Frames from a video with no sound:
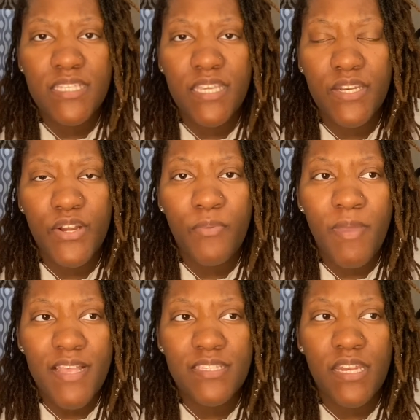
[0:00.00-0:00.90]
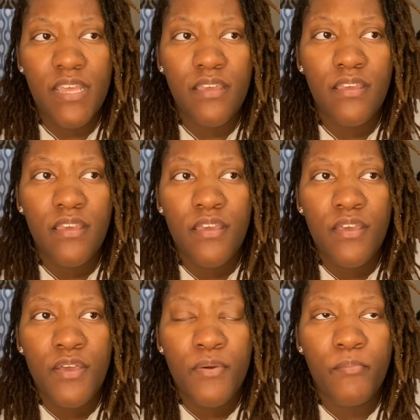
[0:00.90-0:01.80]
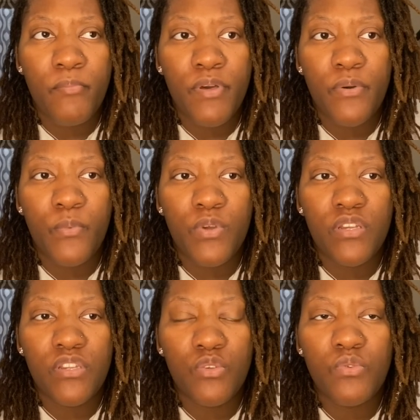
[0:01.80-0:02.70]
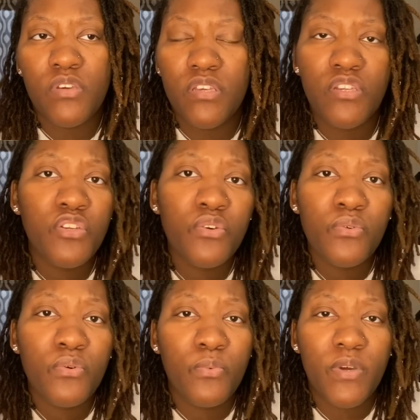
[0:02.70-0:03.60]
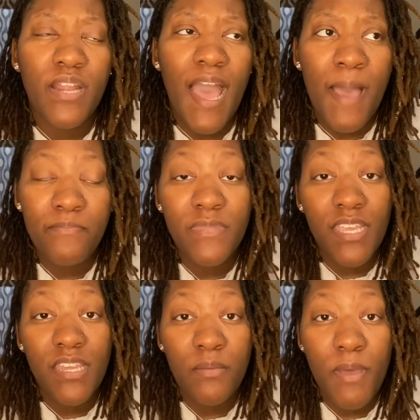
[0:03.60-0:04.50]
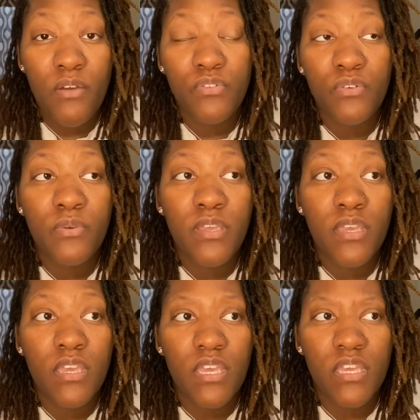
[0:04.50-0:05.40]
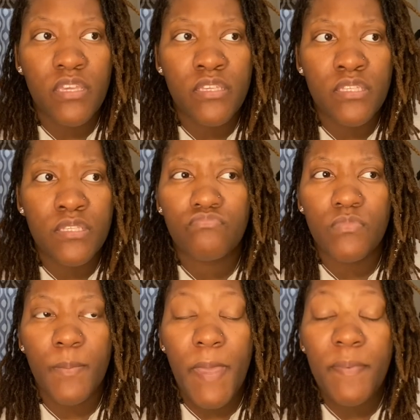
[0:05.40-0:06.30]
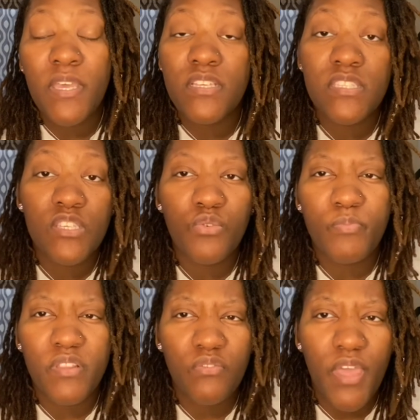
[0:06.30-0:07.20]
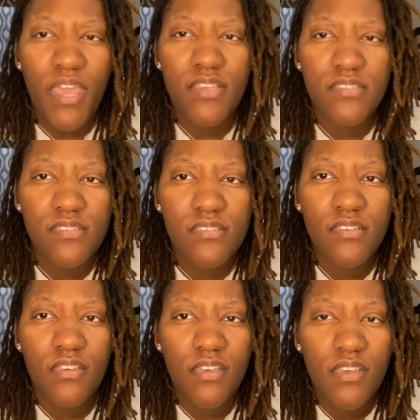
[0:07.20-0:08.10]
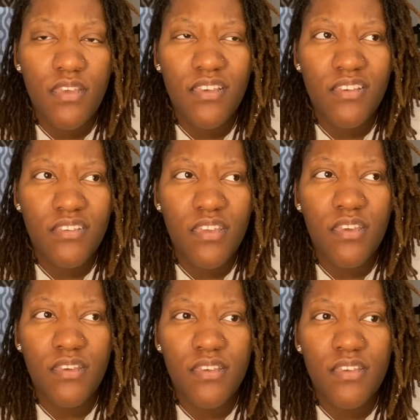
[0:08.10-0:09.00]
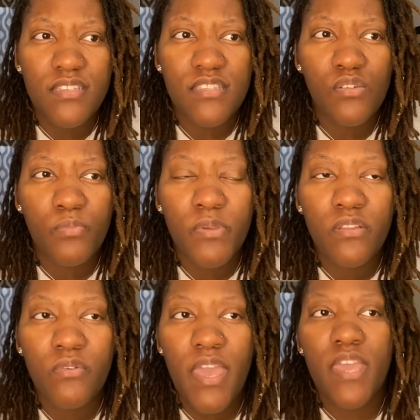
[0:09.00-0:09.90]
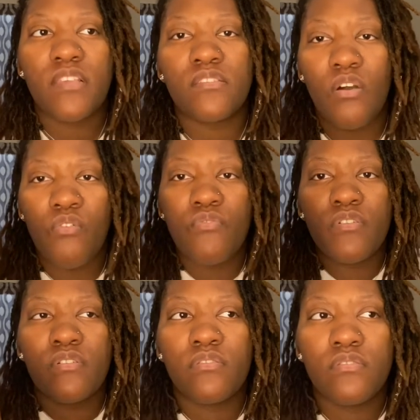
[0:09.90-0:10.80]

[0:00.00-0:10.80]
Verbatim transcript: in her bassinet. But what you could do, what I'm thinking about doing is maybe a silk pillowcase. Yeah, a silk pillowcase over